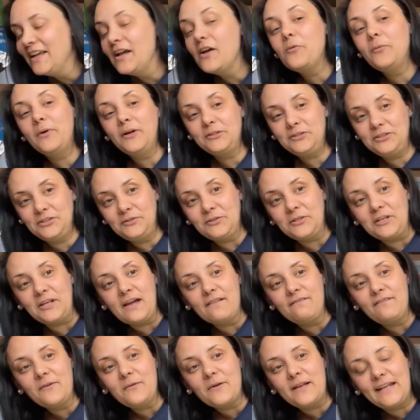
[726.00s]
We'll do
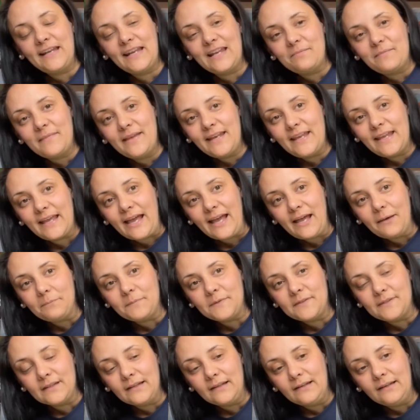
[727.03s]
another one in a minute,
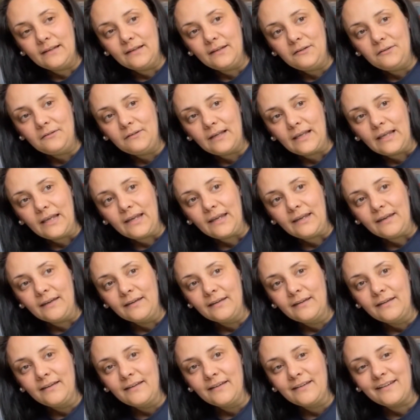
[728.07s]
absolutely.
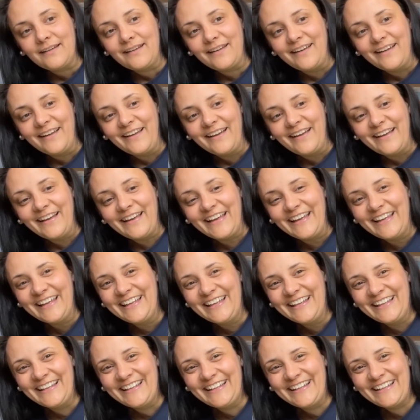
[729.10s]

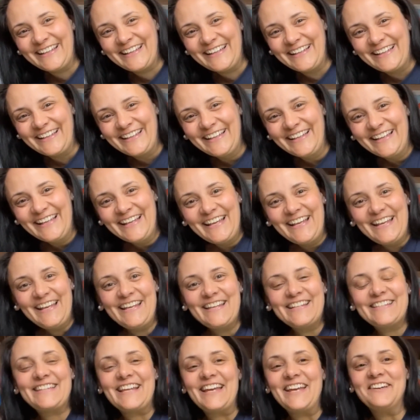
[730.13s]

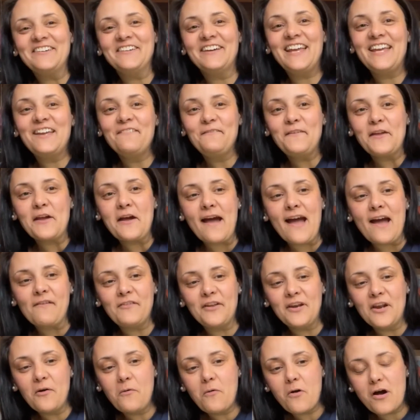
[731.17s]
So if you're
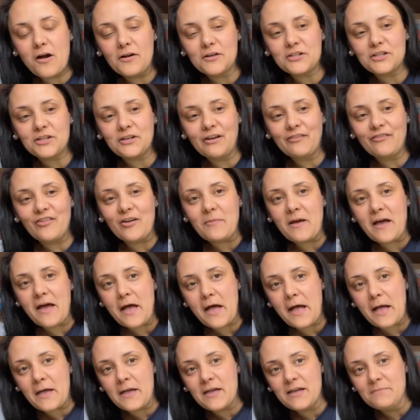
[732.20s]
having a watch from at
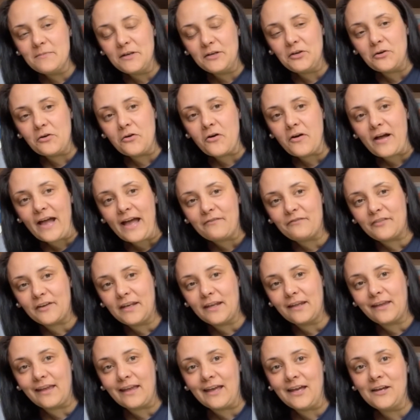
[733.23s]
home and you're having
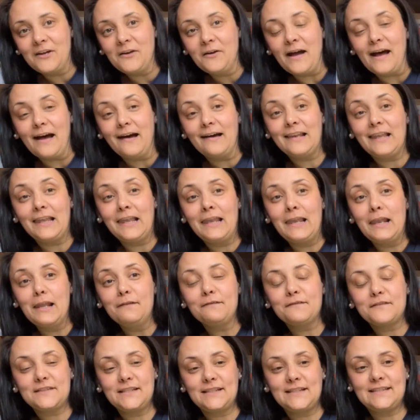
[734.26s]
a go, I'd
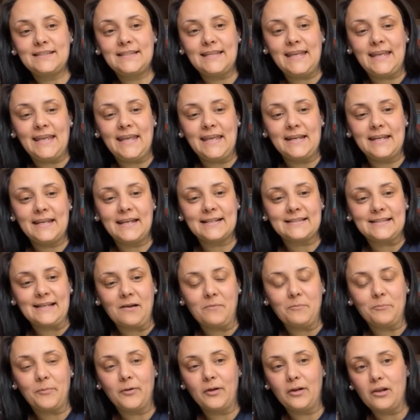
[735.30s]
love to see an
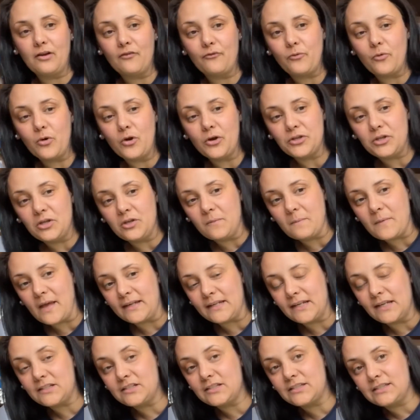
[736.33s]
example of what you
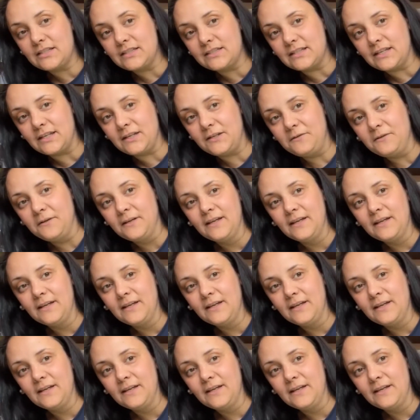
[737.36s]
managed to do.